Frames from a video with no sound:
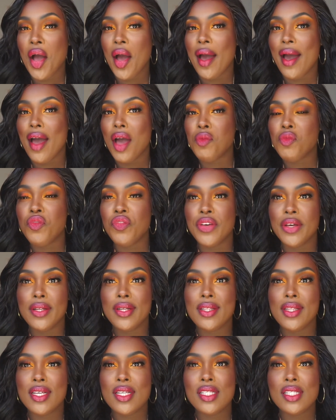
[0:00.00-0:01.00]
I'm feeling
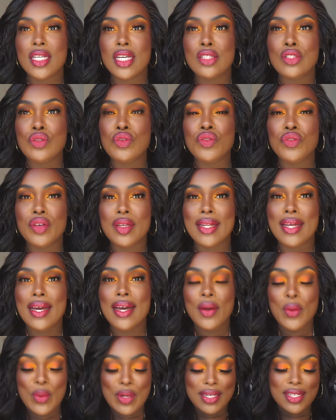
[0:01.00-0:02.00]
this. I do feel like I
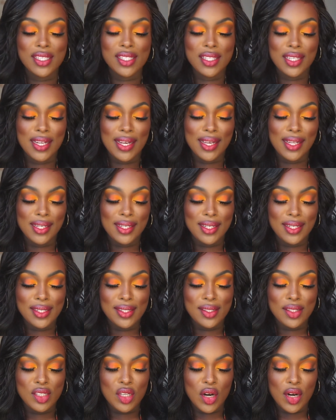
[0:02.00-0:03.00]
want to slightly
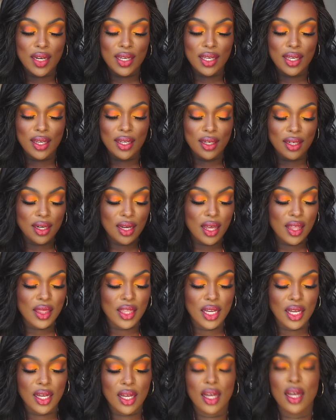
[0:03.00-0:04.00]
darken
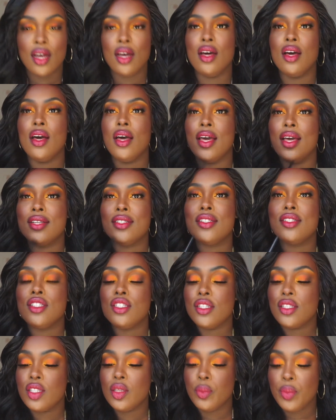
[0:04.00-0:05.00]
the edges
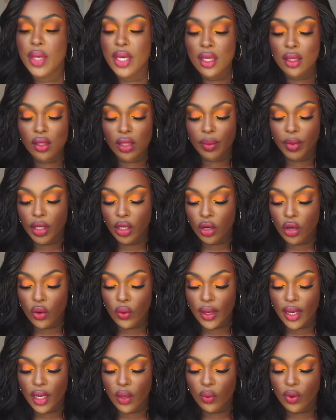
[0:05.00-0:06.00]
just a bit. So I'm going to go
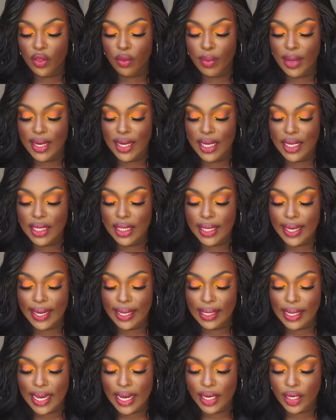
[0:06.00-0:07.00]
in with my Nicka K
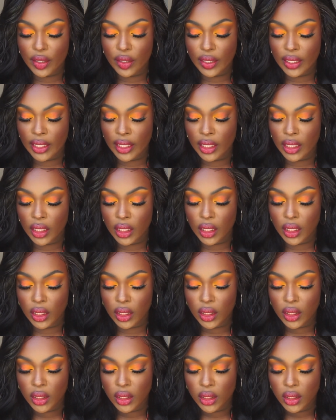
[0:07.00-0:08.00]
liner in
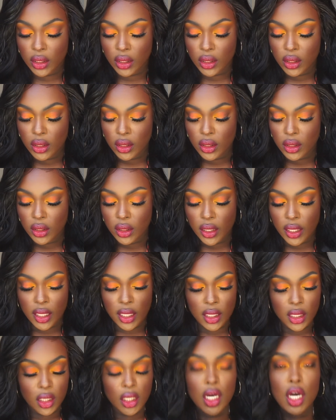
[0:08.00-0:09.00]

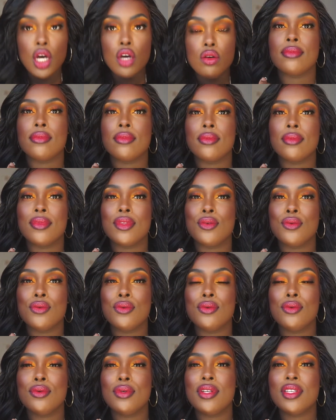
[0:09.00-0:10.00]
Indigo.
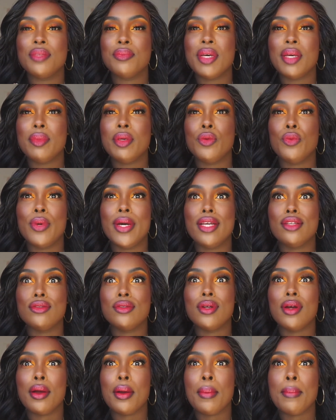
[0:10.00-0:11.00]
Ooh, this might be way too
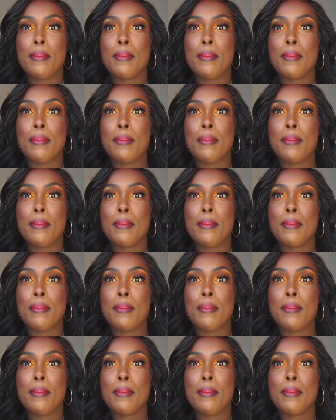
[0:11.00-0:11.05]
dark.